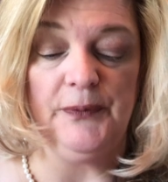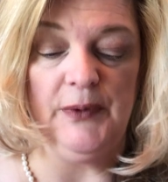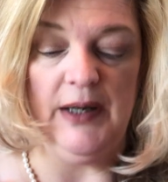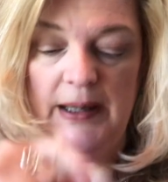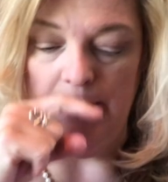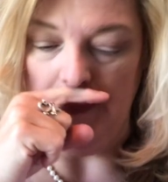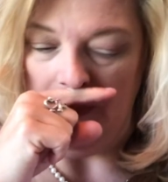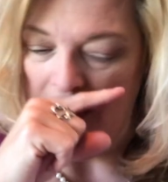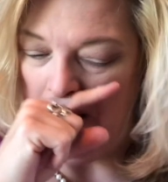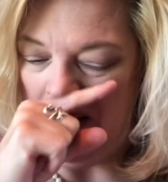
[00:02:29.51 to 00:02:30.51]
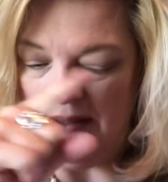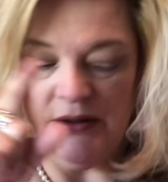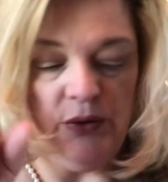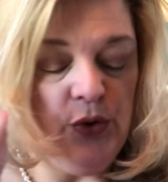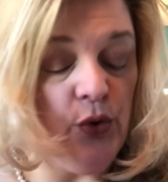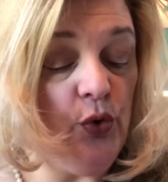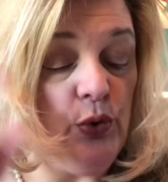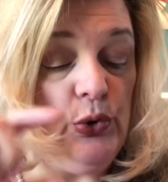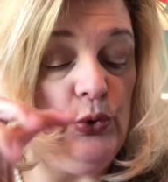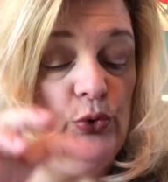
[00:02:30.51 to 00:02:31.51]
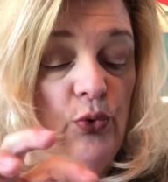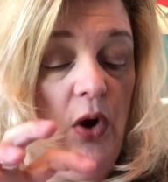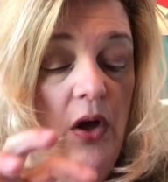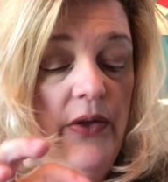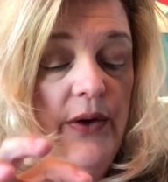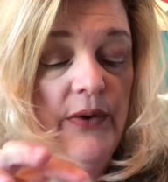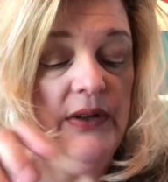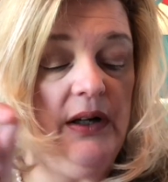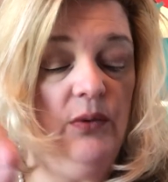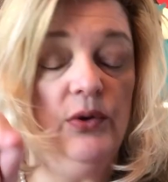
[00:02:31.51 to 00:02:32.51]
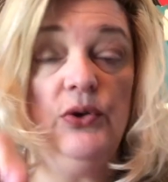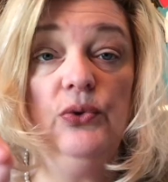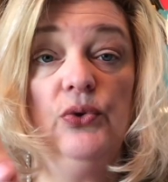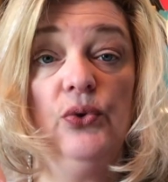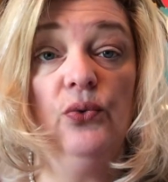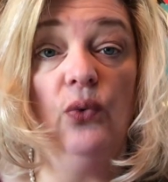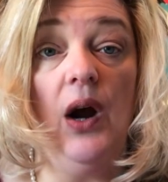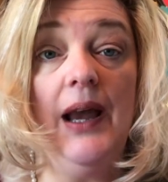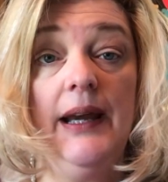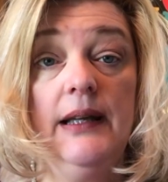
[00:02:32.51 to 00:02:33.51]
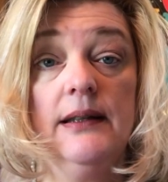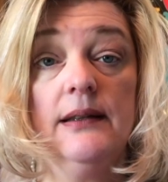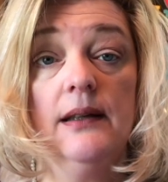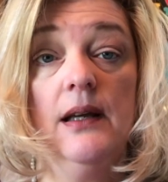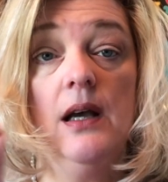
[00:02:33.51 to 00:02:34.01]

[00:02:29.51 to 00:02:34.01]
Okay, so you're going to draw those, and I want you to write